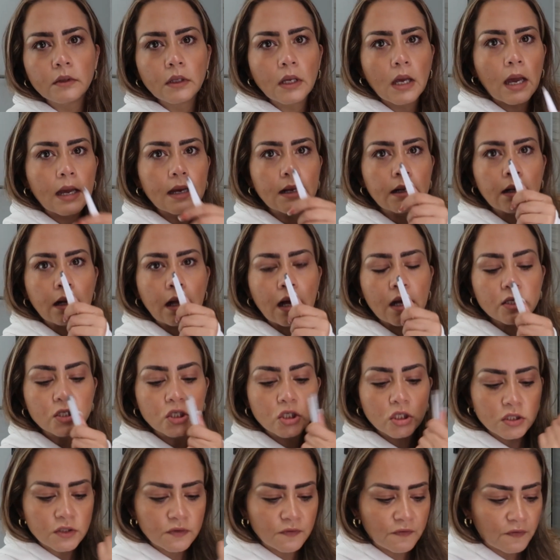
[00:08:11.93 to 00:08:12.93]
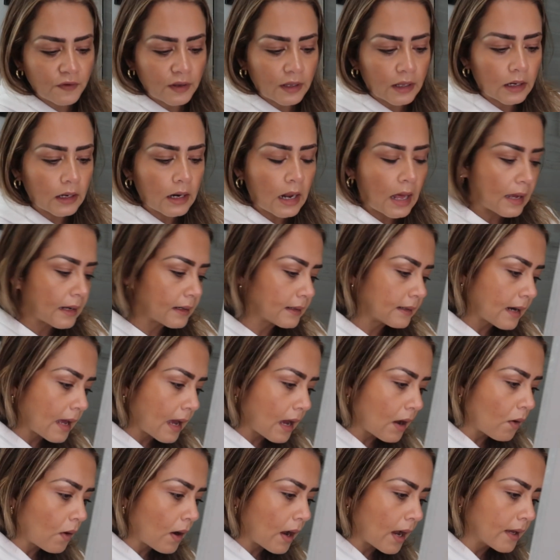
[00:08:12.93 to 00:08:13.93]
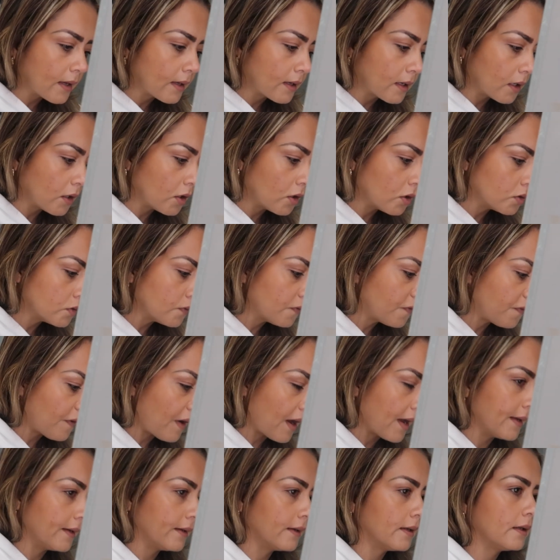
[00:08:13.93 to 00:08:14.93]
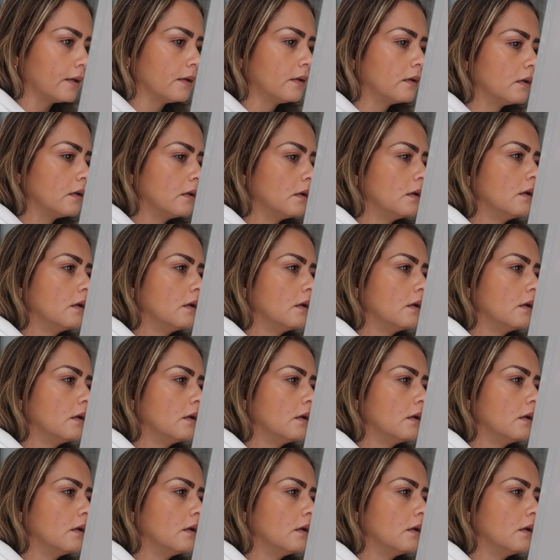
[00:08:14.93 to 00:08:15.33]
The eyelashes fell and now I cannot find it.